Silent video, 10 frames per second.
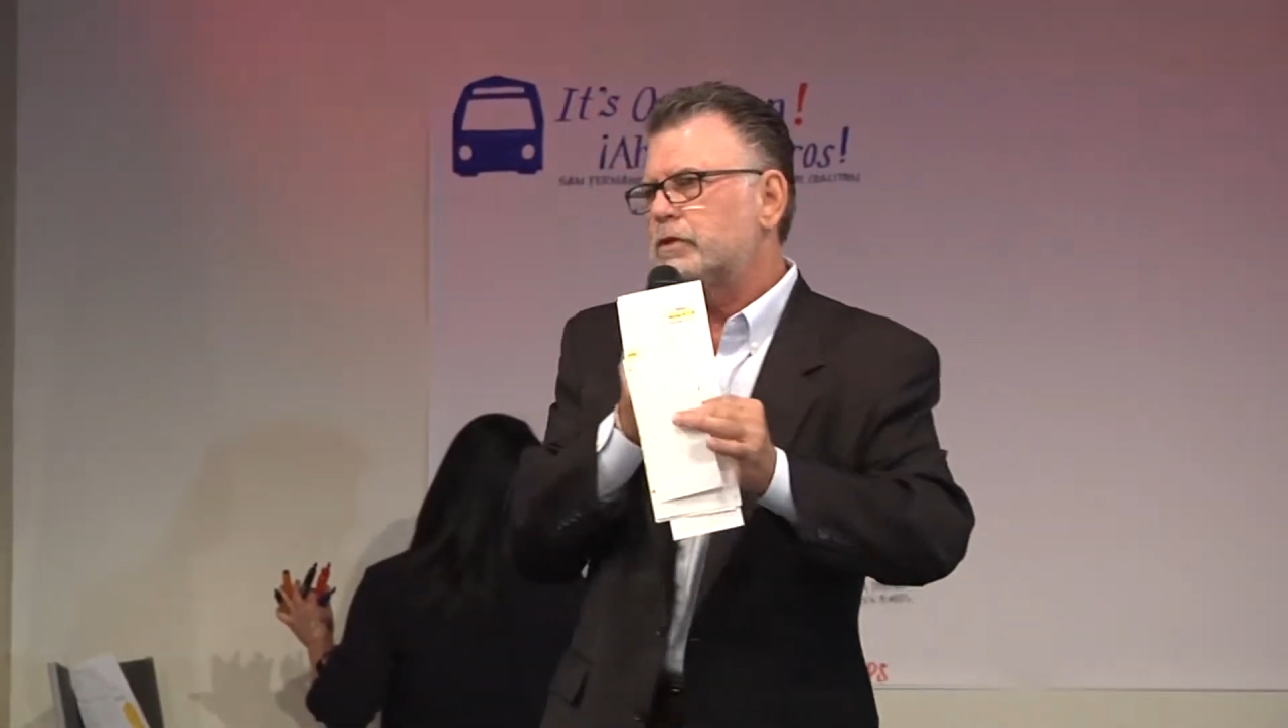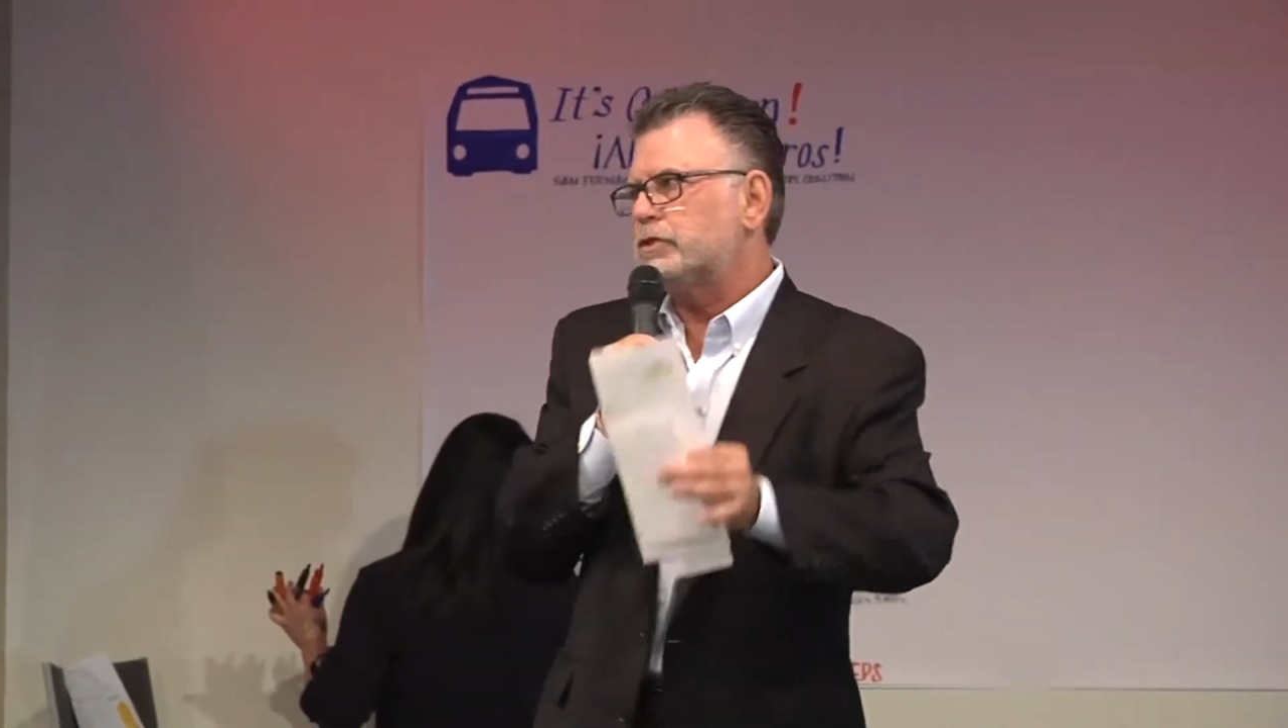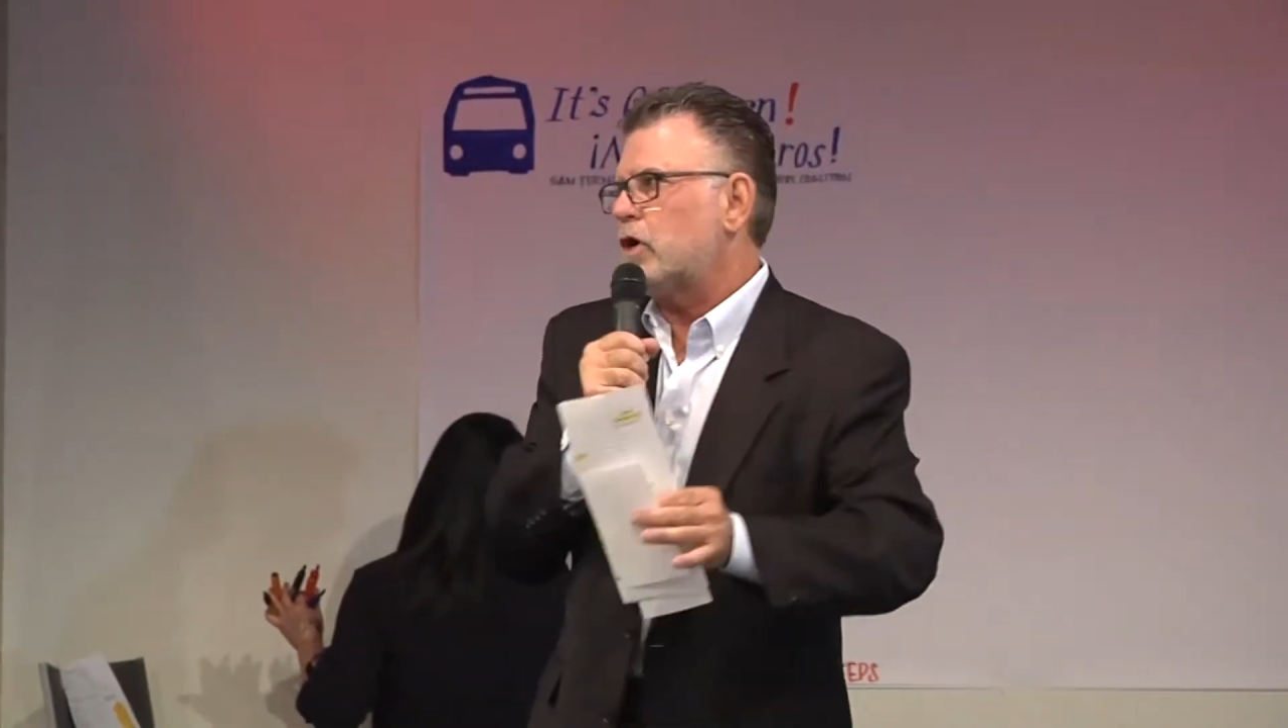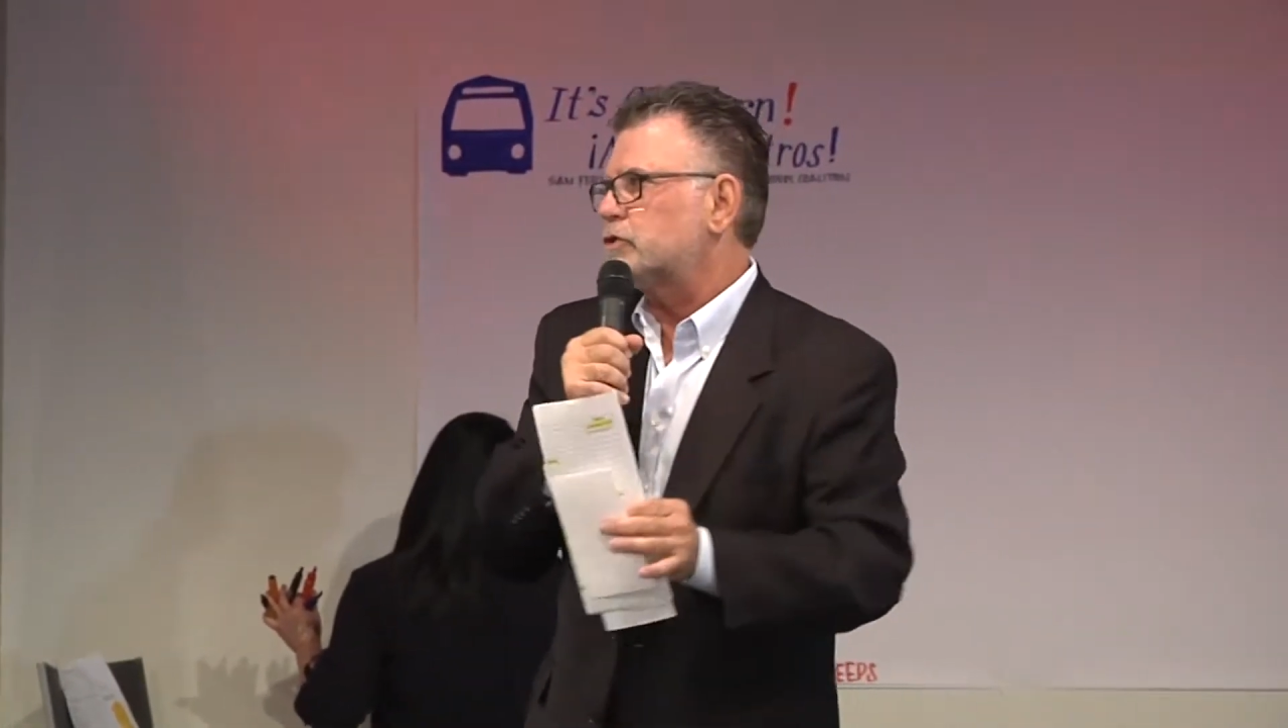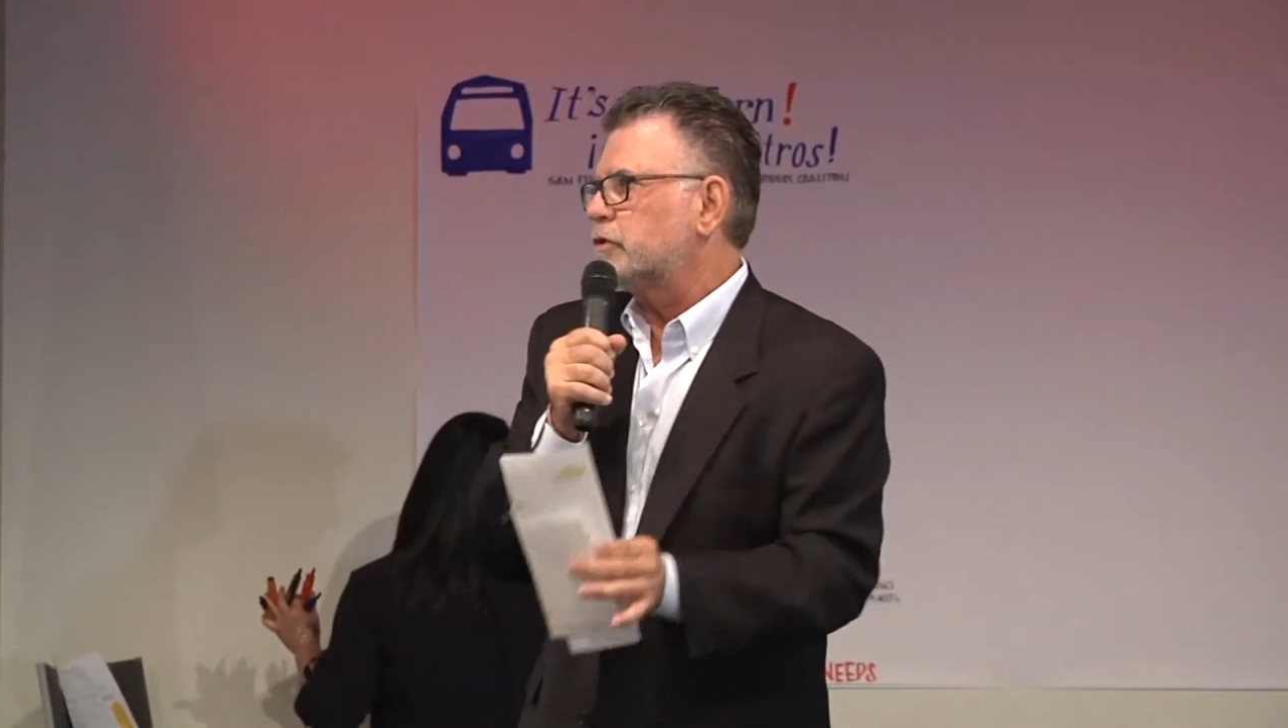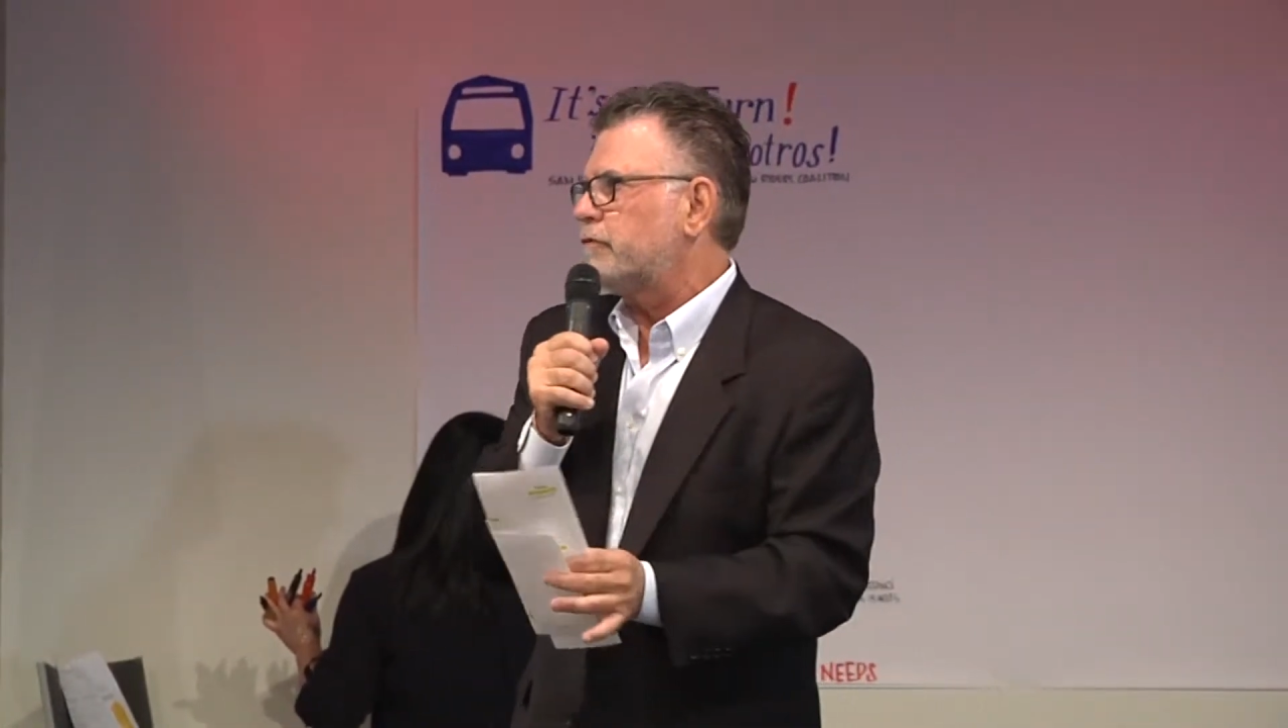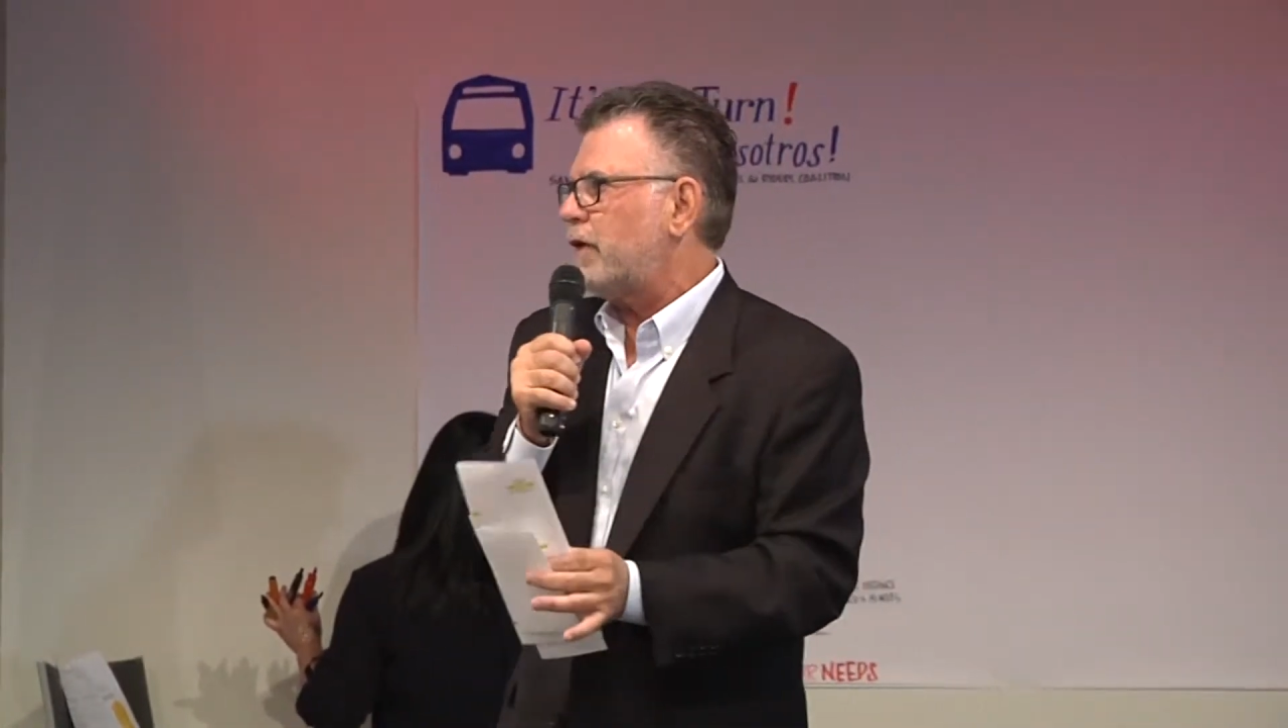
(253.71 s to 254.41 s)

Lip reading: This is also